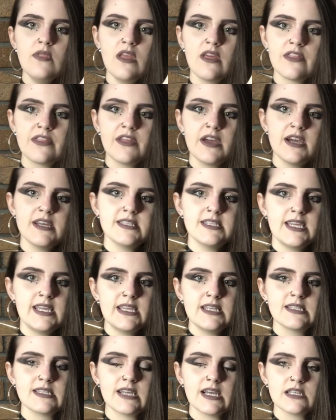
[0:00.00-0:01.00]

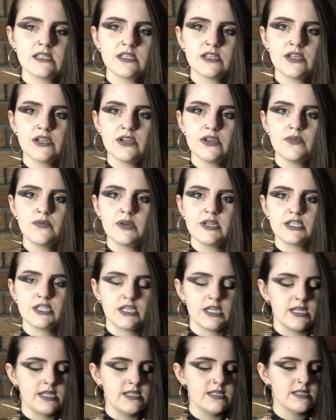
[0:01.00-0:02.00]
13 tattoo, which
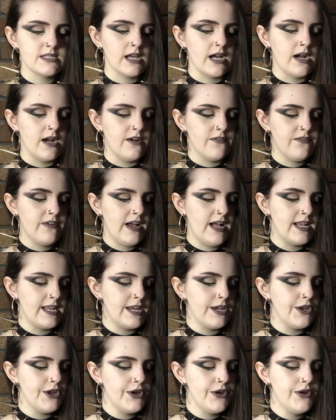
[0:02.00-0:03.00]
is fairly
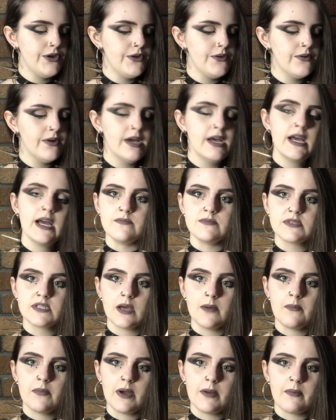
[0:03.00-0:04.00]
new,
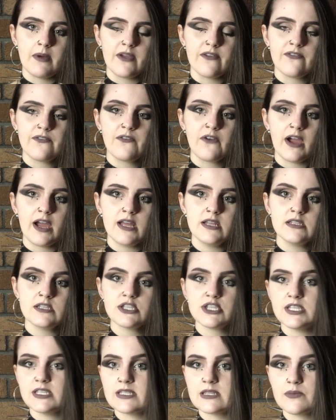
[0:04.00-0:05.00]
done by my friend.
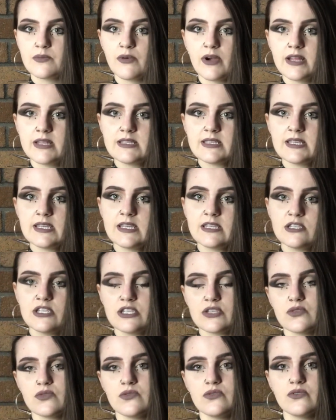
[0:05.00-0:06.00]
She's an apprentice. She's
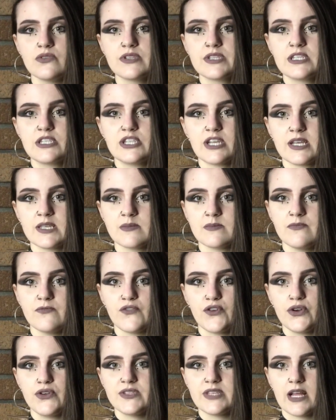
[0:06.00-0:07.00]
called Jasmine
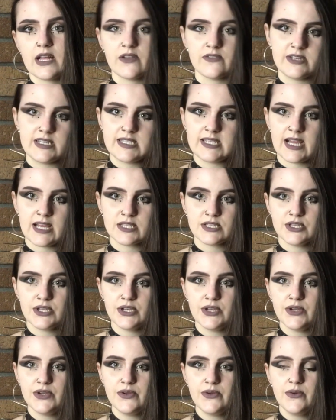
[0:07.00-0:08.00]
Rose Ellery
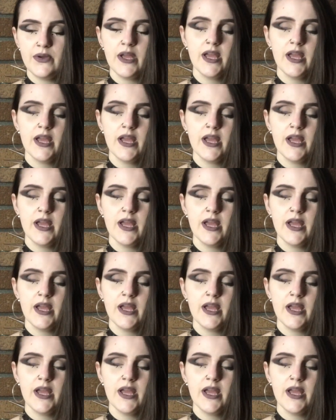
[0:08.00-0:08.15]
Tattoo